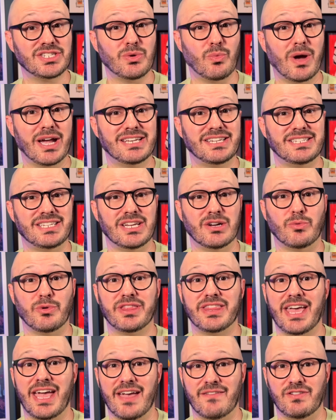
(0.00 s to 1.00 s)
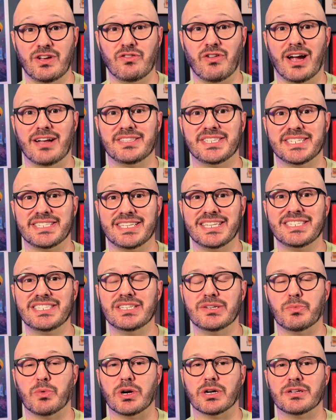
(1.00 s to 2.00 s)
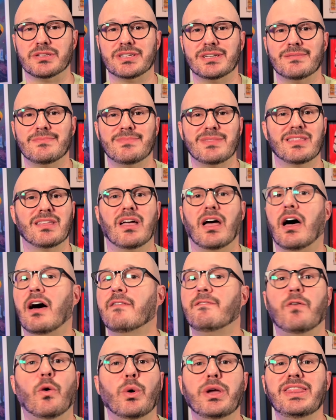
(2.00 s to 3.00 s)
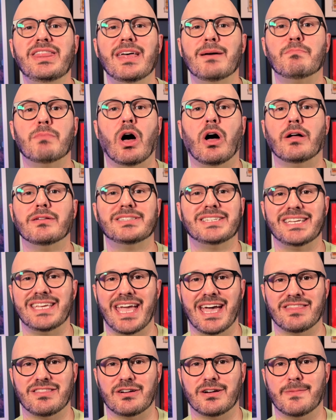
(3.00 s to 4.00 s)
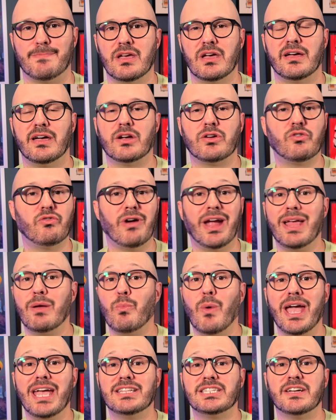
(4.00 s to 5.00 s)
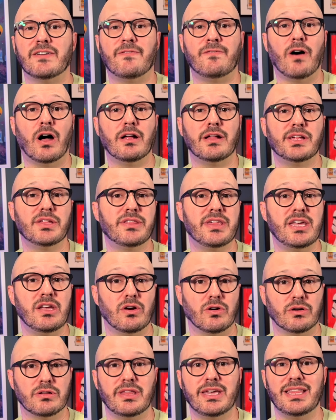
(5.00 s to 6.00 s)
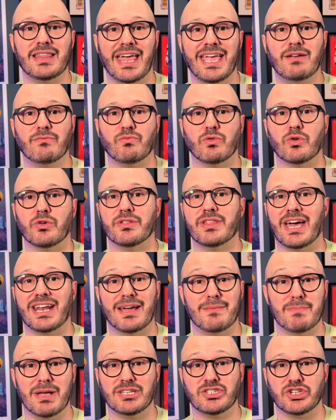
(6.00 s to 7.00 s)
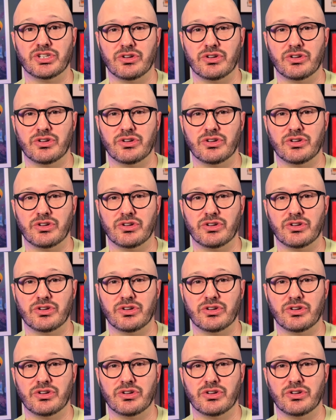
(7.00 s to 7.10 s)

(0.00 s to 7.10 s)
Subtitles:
way to deal with the heavy crowds at Disney World. Avoid them altogether. A great way to follow the early-late rule that I mentioned